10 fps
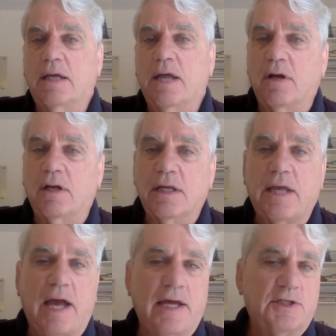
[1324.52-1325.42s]
currently
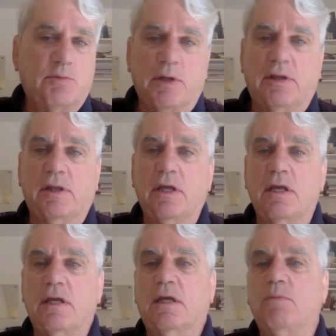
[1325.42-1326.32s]
engaged with
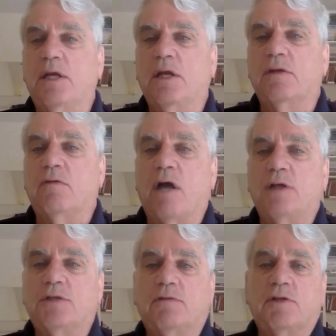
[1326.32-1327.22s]
the Committee on the
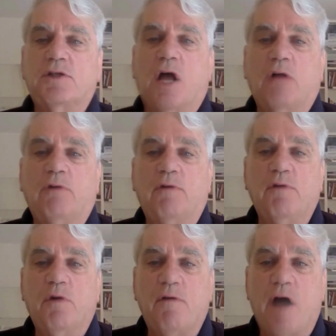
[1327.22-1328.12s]
Rights of the Child
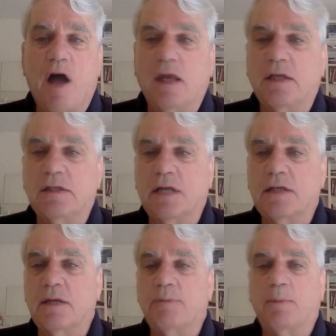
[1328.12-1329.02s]
review of Ireland
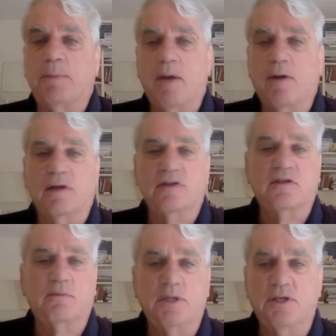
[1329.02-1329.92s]
and are preparing a
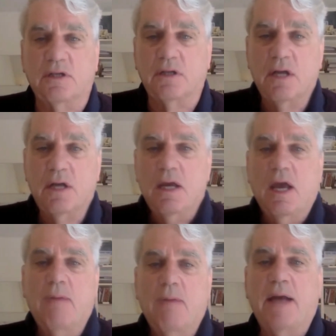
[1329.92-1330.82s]
submission
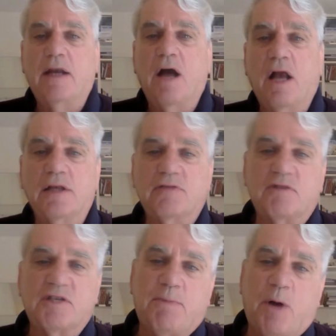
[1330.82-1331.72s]
about Ireland's
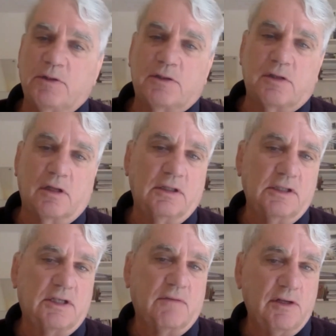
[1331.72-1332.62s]
response to the
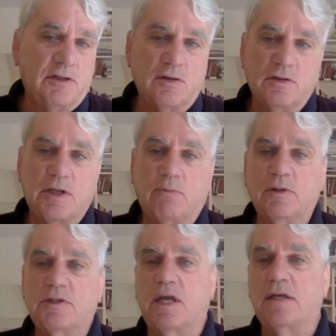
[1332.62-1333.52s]
list of issues that
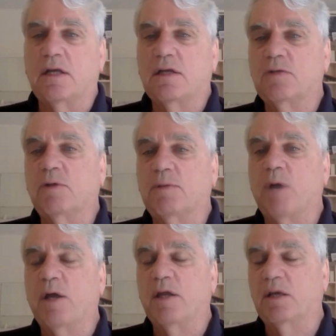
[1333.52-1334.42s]
were sent to it
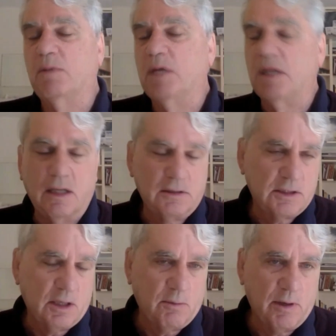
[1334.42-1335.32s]
by the committee. And
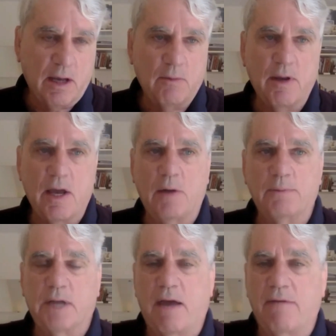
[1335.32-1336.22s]
so we
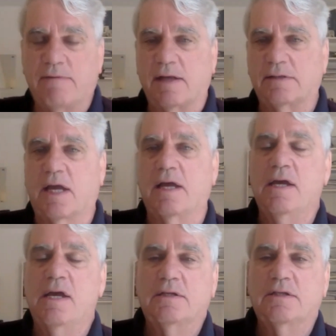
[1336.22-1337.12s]
hope to have that
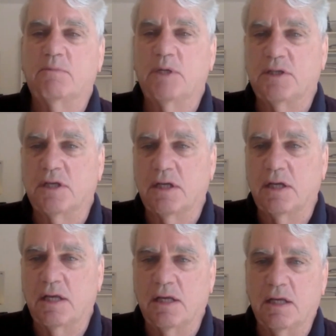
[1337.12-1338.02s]
submission
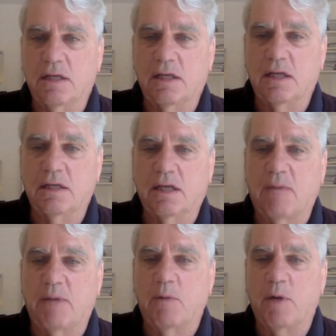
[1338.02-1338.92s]
in the
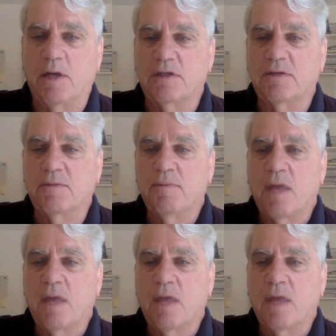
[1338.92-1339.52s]
coming weeks.